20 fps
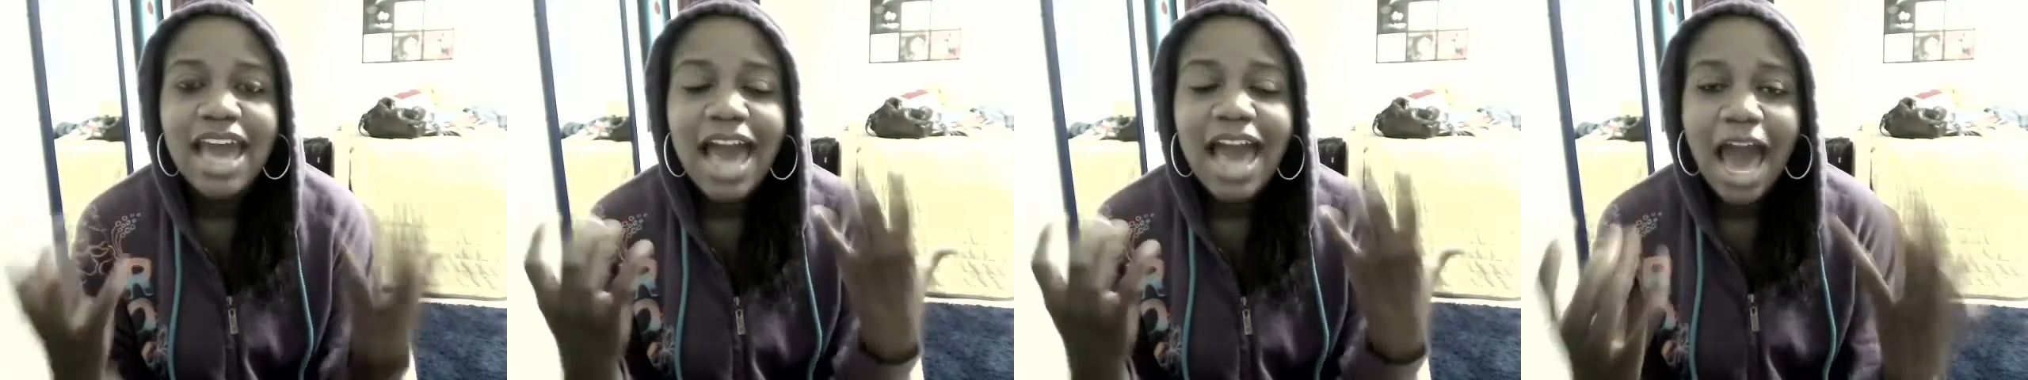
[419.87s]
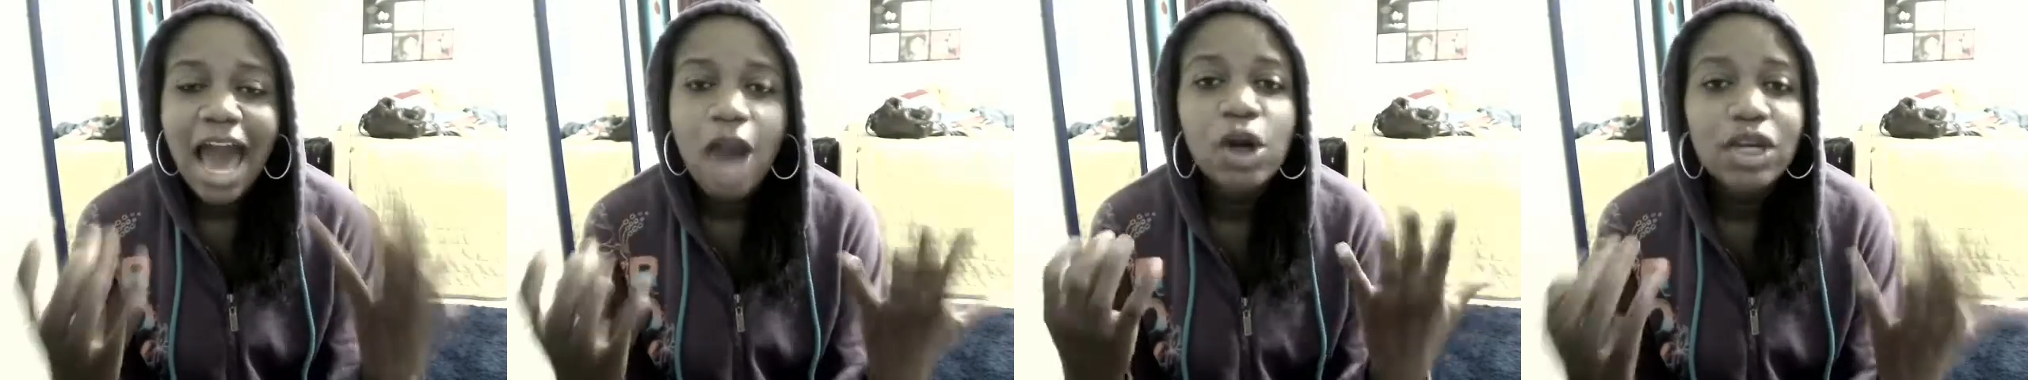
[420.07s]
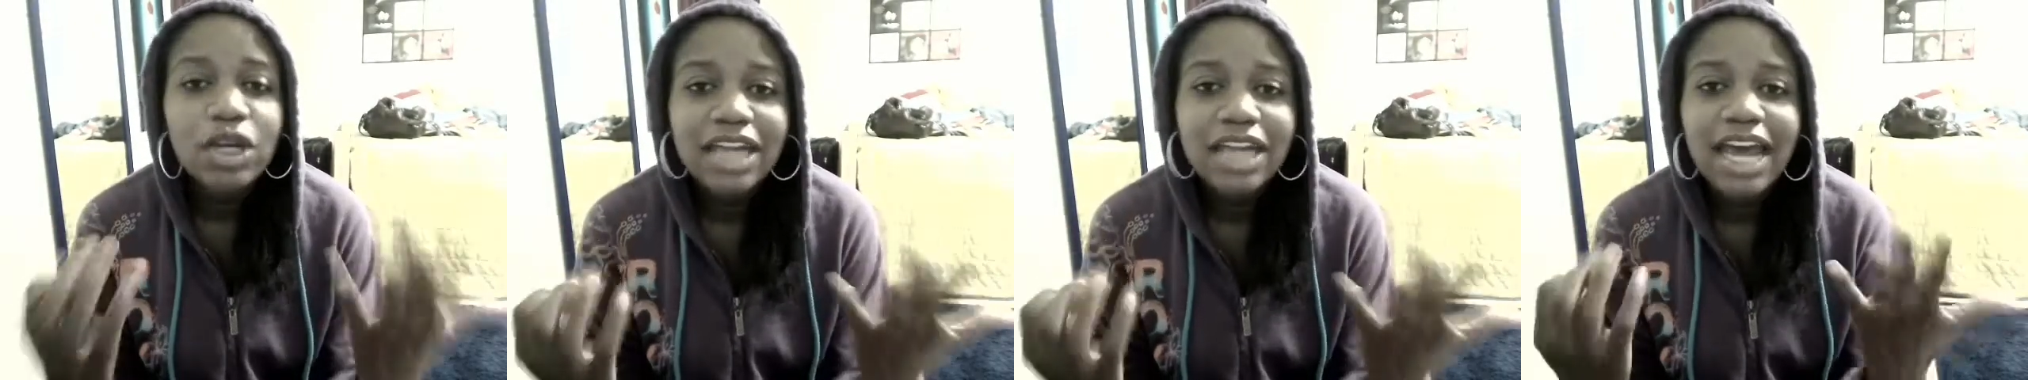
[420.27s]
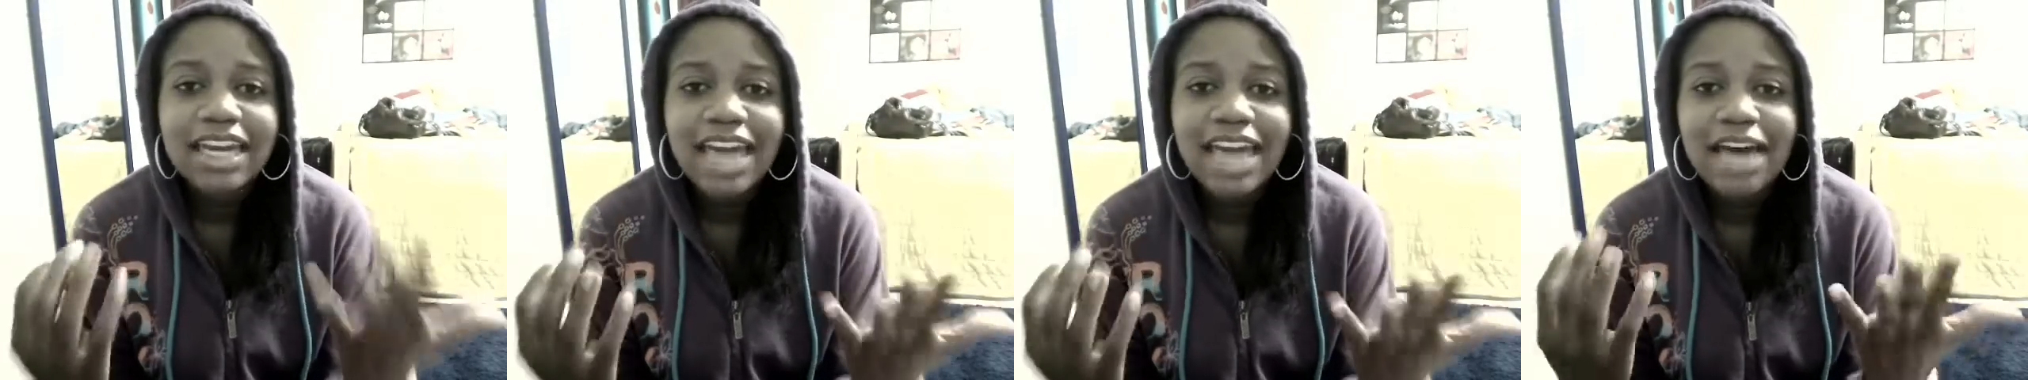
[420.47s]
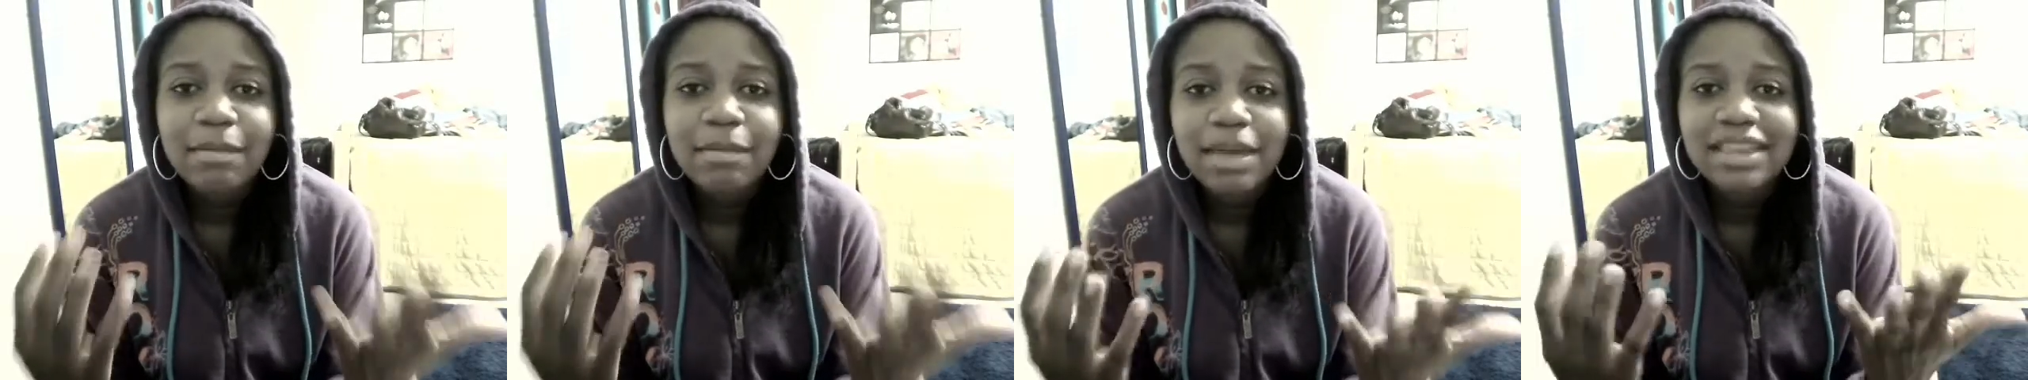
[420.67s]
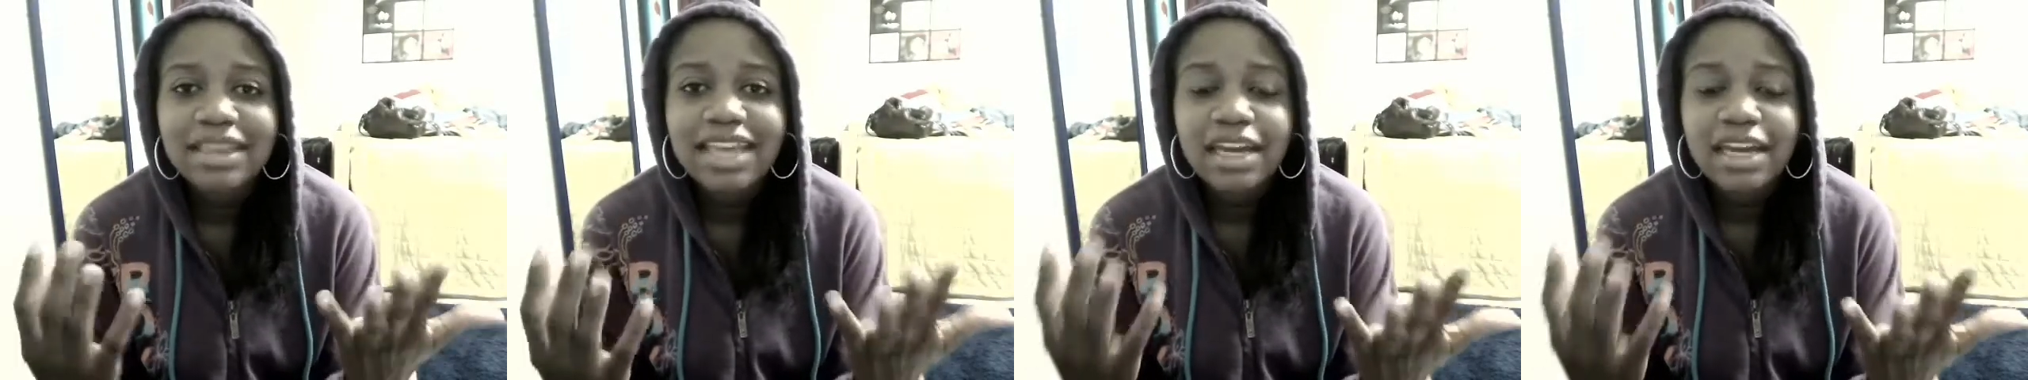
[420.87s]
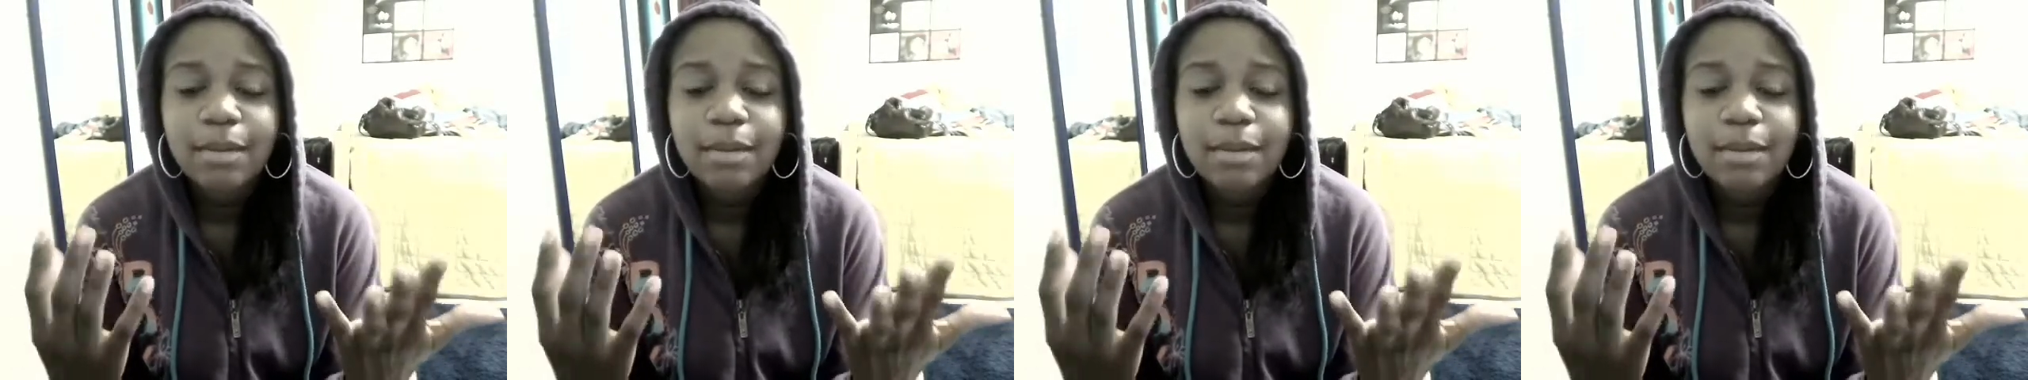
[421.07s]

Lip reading: how can I not make that a